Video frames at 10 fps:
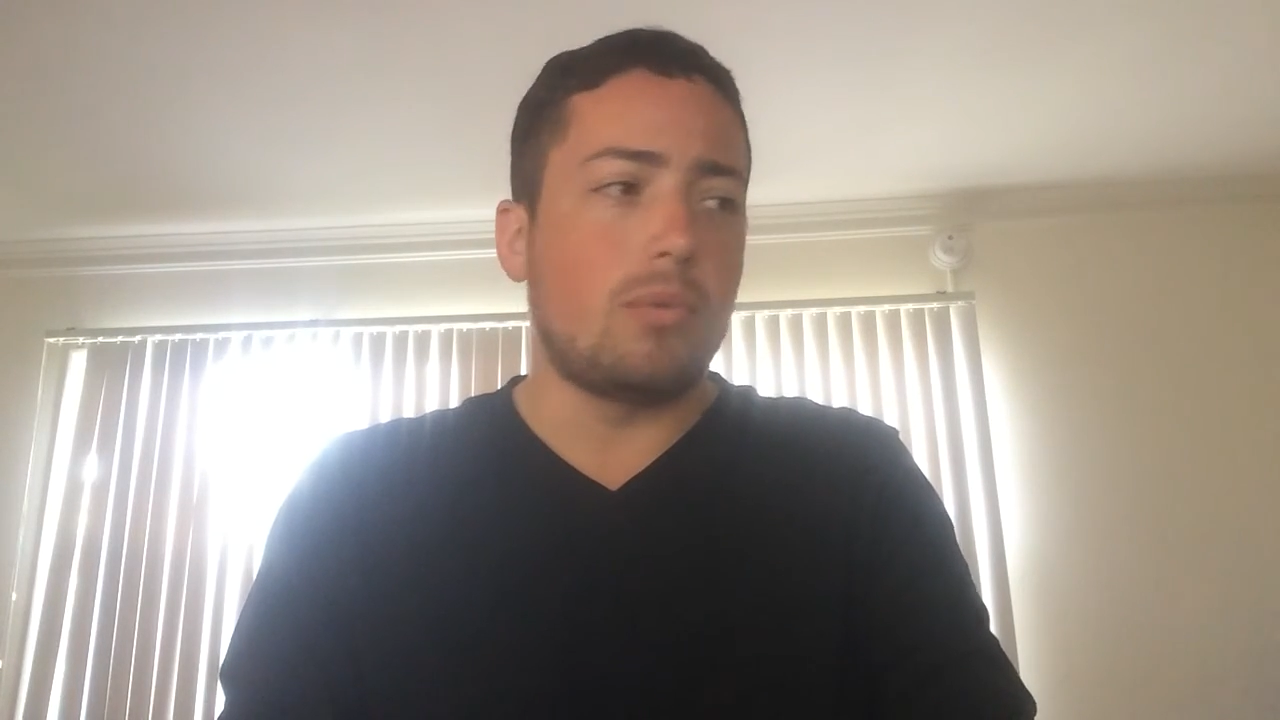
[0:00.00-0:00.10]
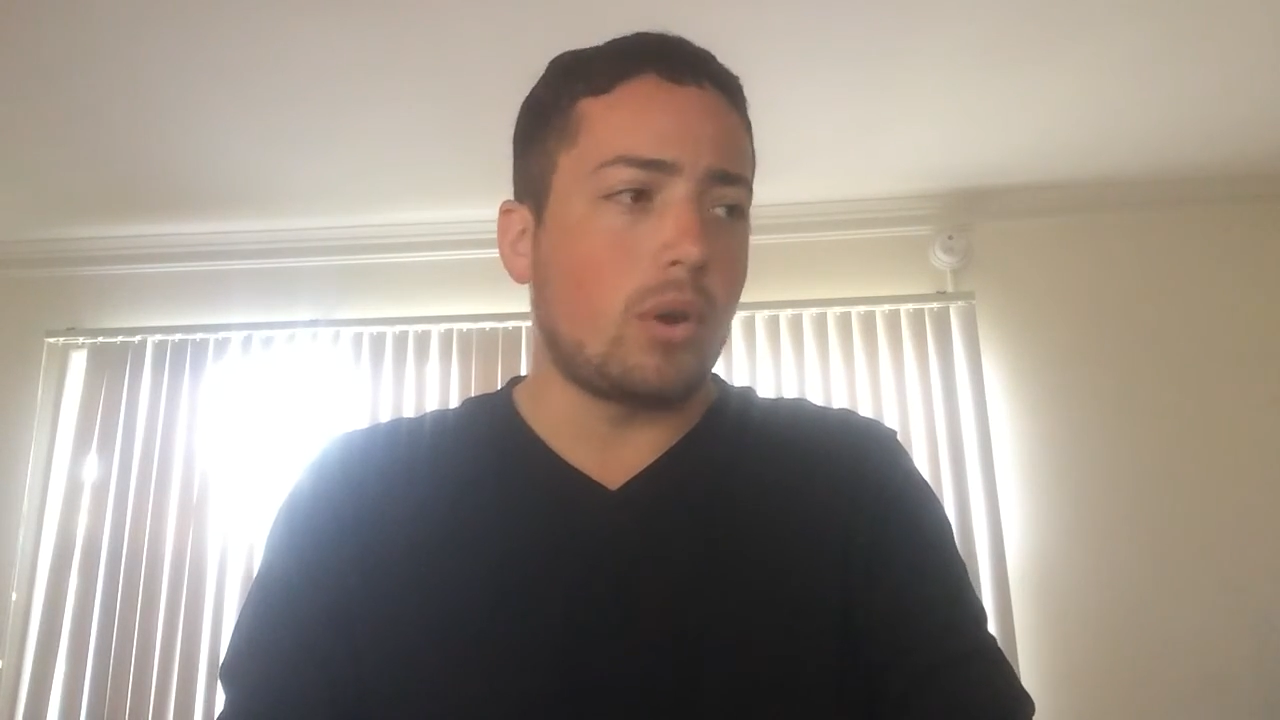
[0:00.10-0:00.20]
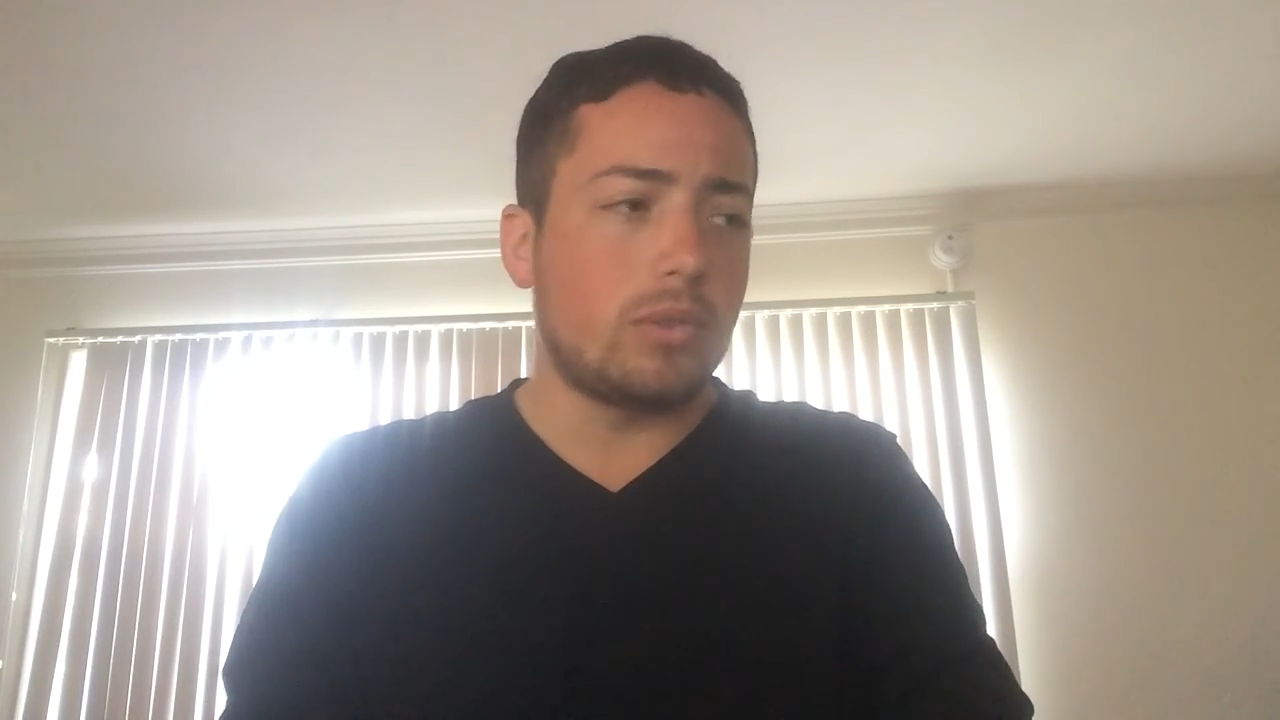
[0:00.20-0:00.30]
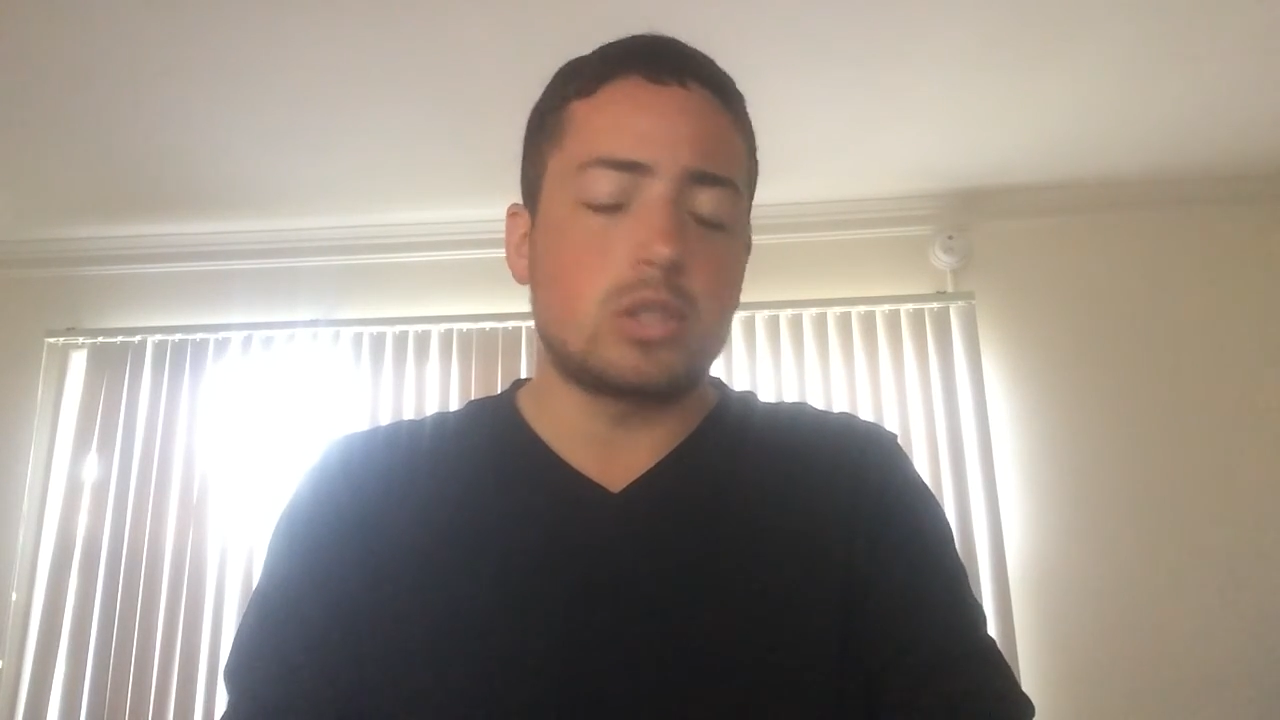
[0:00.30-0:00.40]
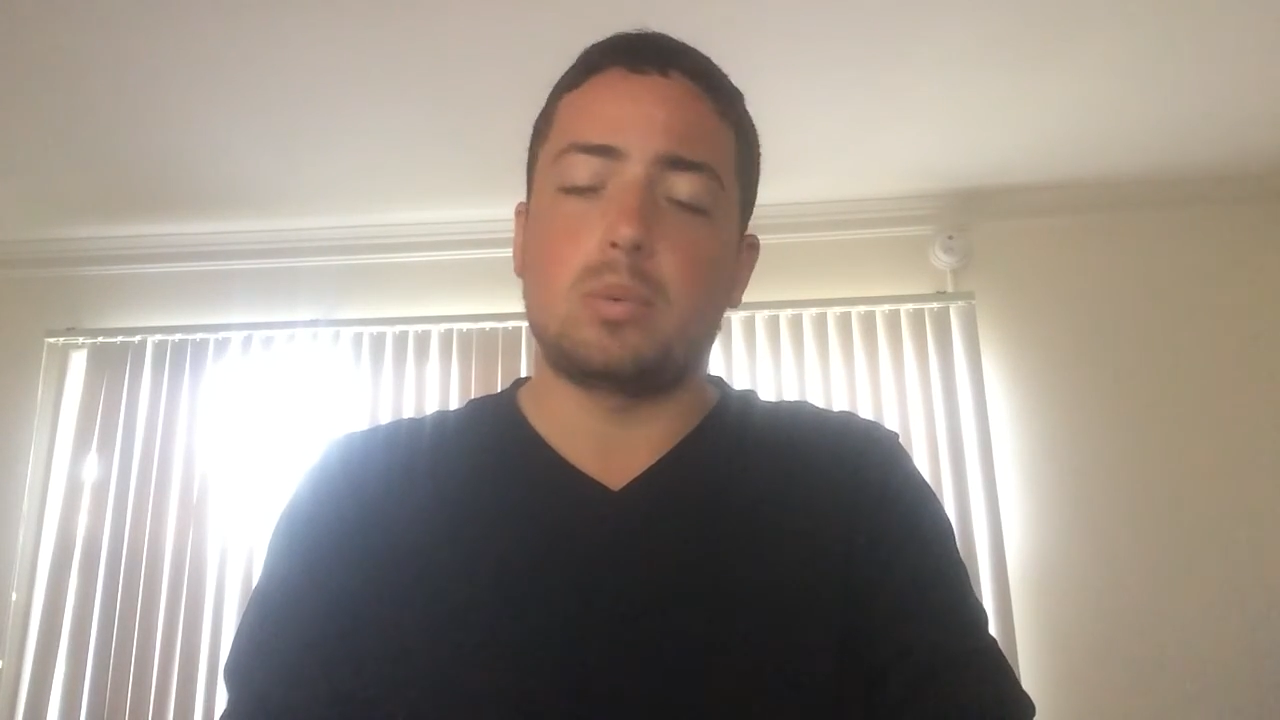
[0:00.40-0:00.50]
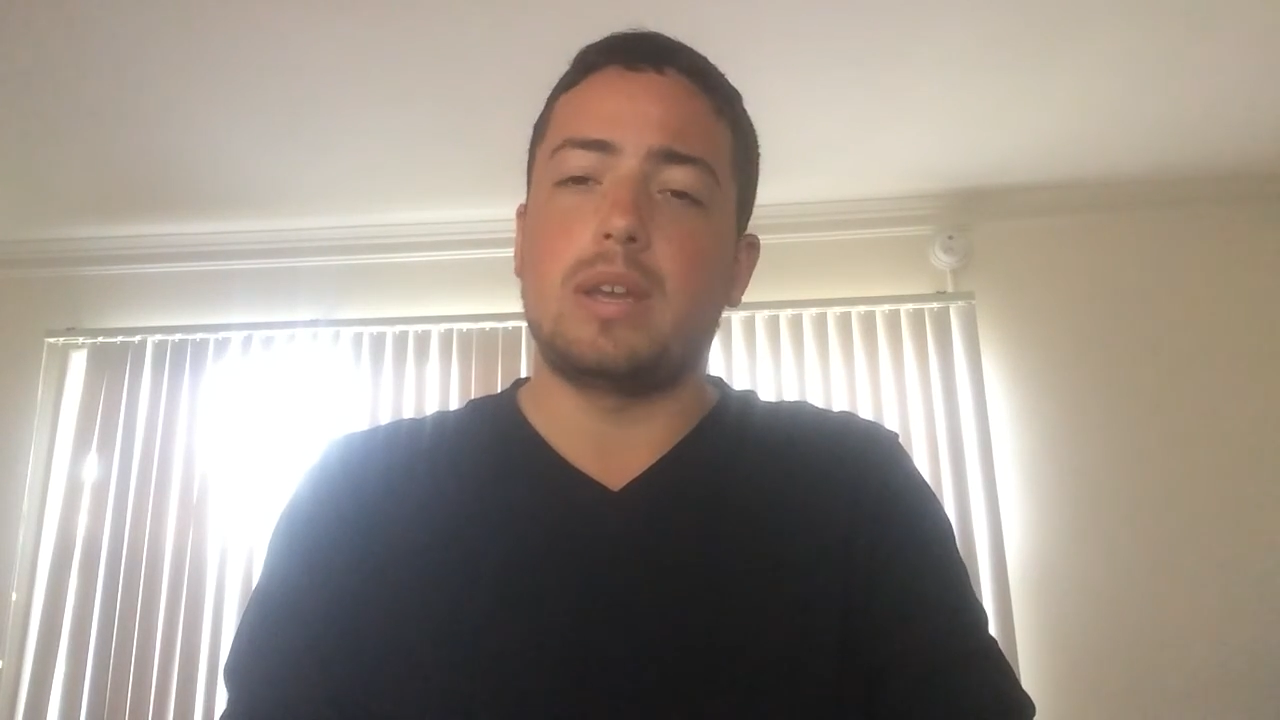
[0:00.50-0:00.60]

far this